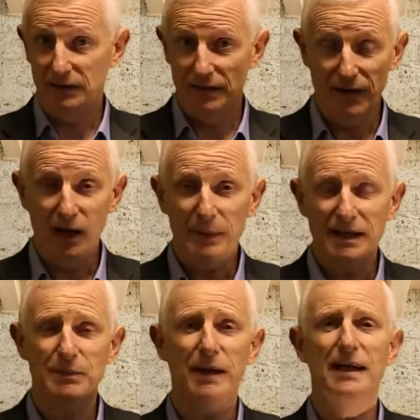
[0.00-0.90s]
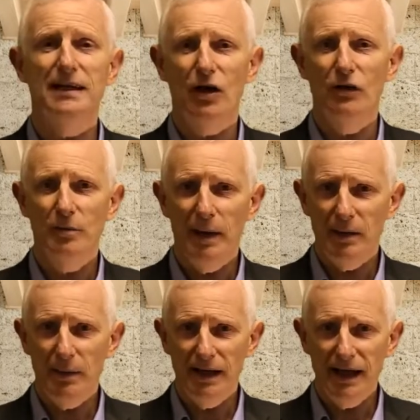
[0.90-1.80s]
developing speakers over
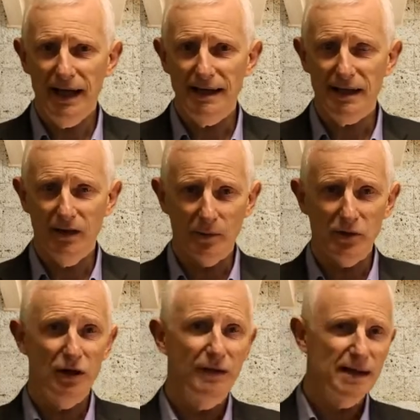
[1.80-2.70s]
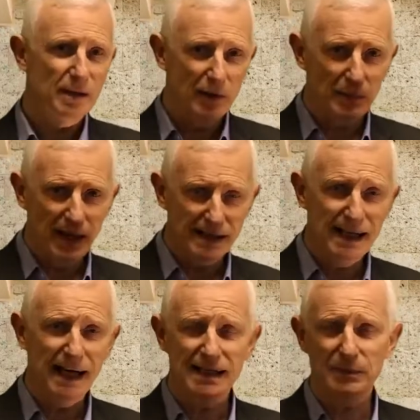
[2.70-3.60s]
many, many years and observing some of the best
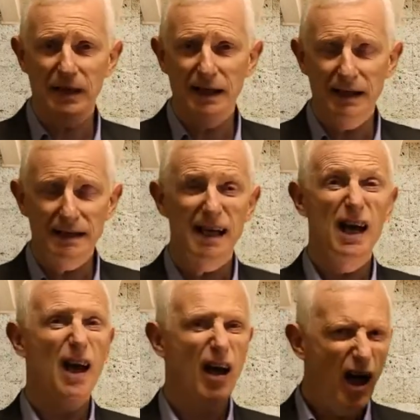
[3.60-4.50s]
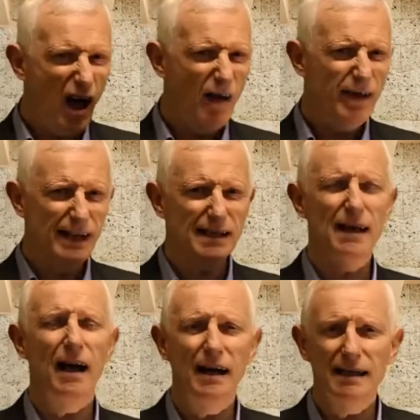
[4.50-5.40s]
TED speakers, are these
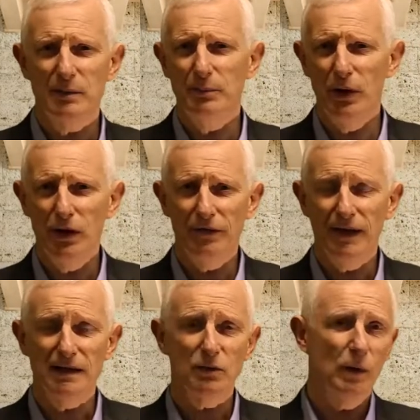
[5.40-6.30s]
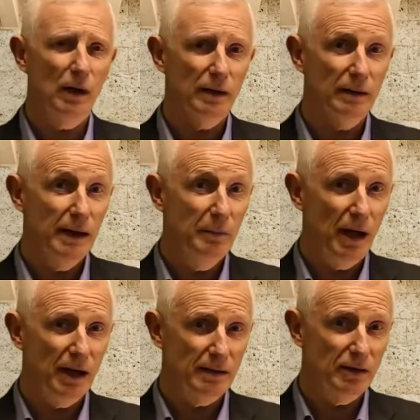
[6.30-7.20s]
guys perfect? Well, in
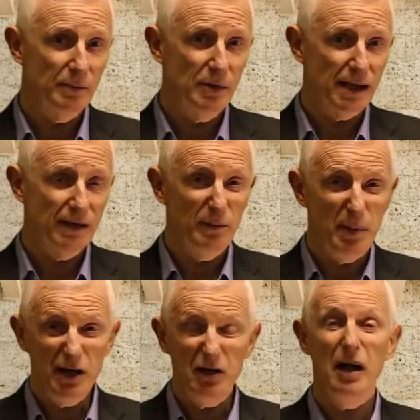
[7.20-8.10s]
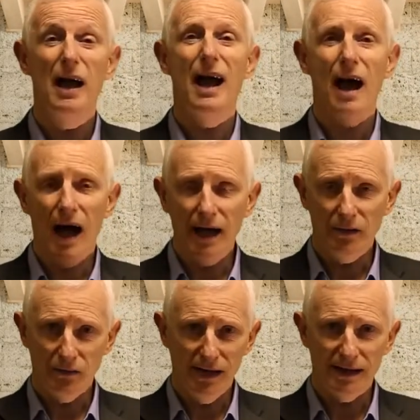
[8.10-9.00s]
my subjective opinion, I
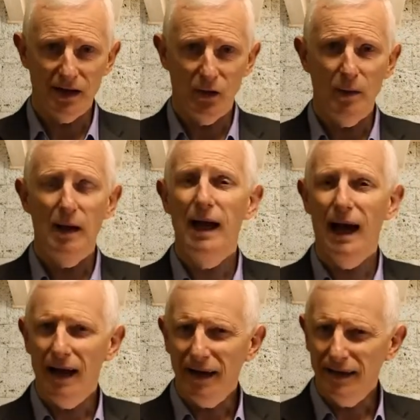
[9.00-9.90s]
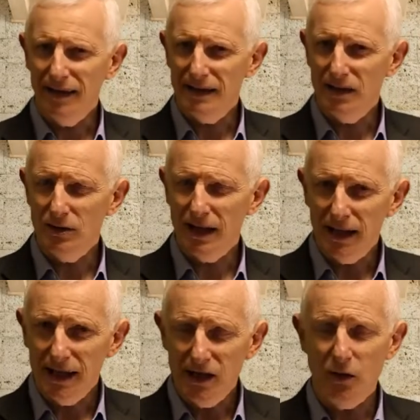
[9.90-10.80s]
don't think so. And I think it's those
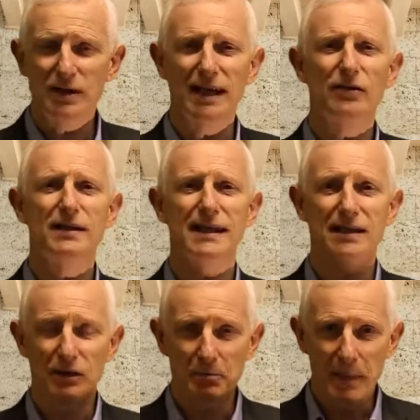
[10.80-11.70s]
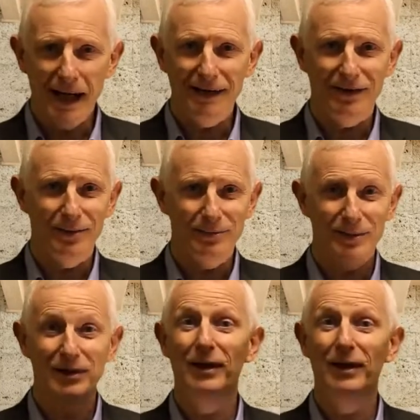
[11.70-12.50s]
little idiosyncrasies that make them